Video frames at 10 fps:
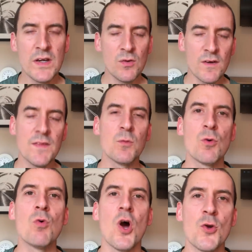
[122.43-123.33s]
I think we're
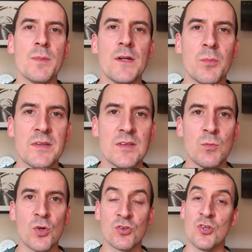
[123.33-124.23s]
all hoping that we see
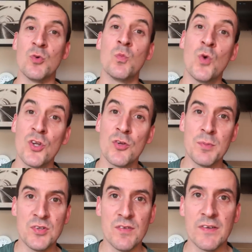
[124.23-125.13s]
one or two. One
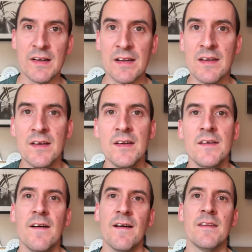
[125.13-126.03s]
specifically,
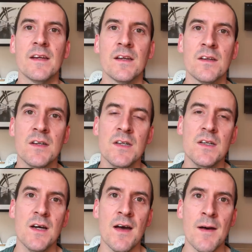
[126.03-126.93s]
I think
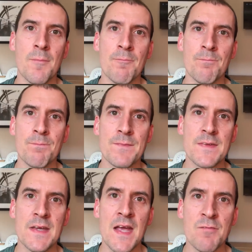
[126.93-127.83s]

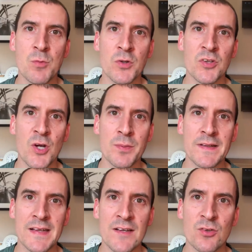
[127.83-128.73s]
everyone's hoping to
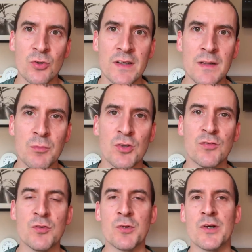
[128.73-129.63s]
get a sort of glimpse of
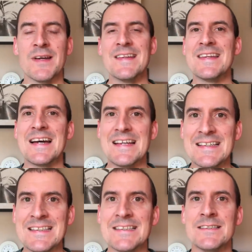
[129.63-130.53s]
tomorrow, and that
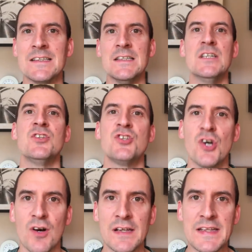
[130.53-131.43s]
is
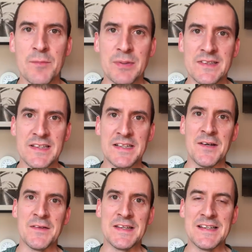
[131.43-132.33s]
Charlie
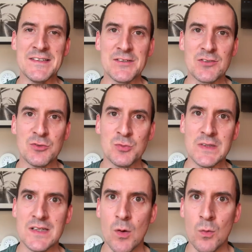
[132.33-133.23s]
Patino, the
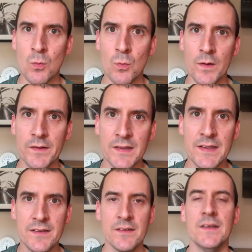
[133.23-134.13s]
Arsenal wonder
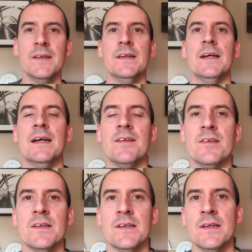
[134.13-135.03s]
kid, as
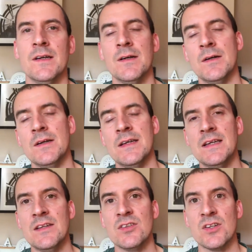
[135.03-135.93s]

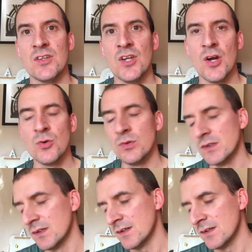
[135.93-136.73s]
he is known.